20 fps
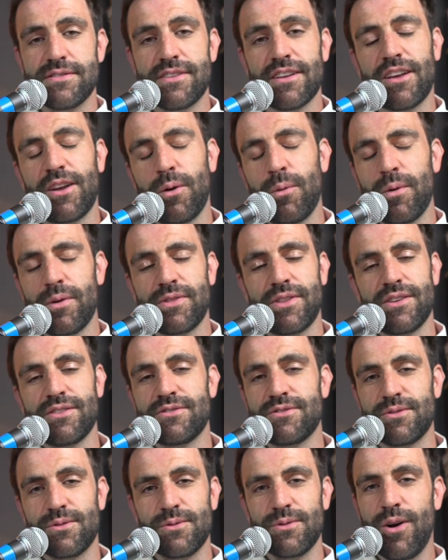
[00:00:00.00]
sticking with
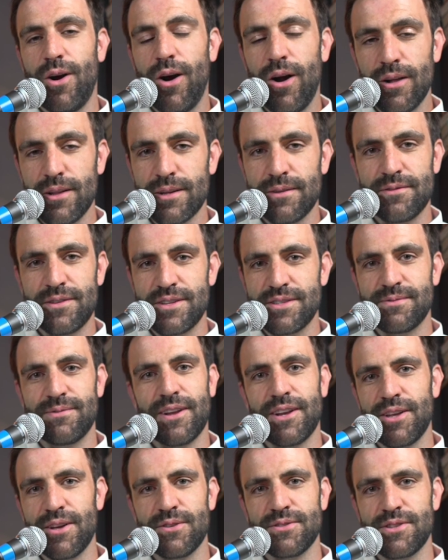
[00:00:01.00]
us through all of these
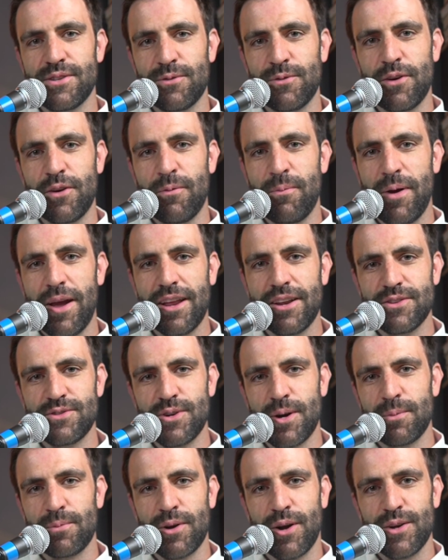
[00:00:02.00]
videos that we have made at
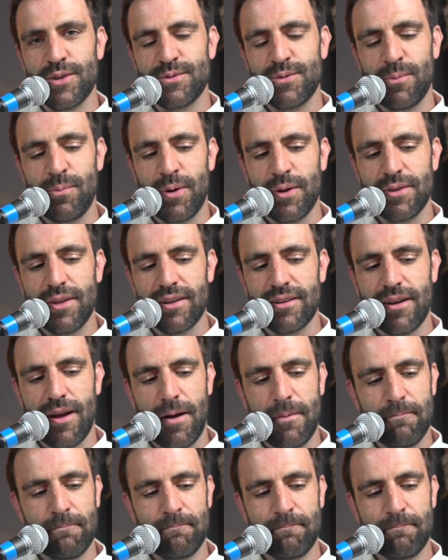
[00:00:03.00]
sharpcollegefootball.com.